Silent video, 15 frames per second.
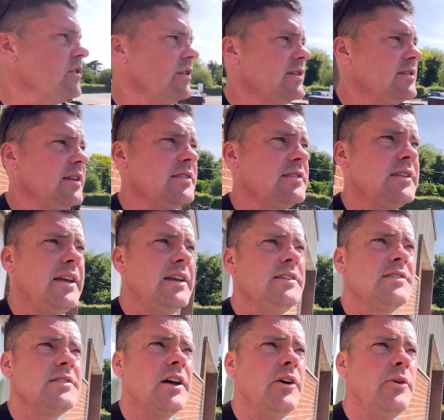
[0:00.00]
on this estate.
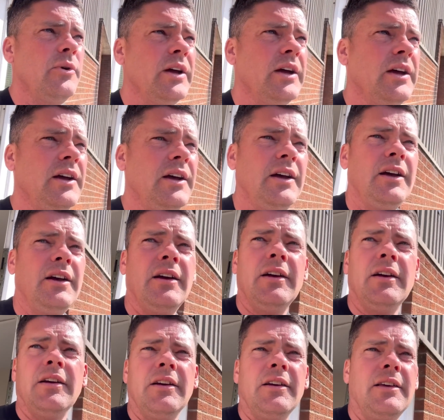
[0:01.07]
So
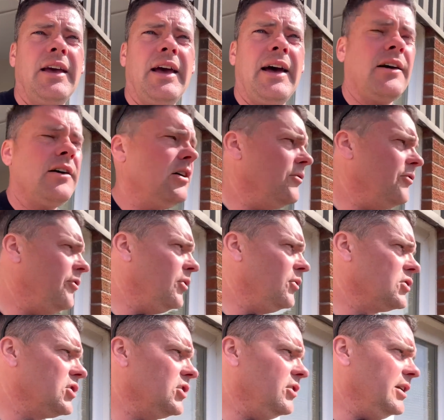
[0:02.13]
yeah,
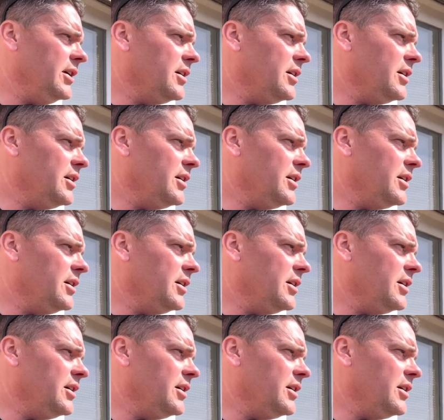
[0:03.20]
unfortunately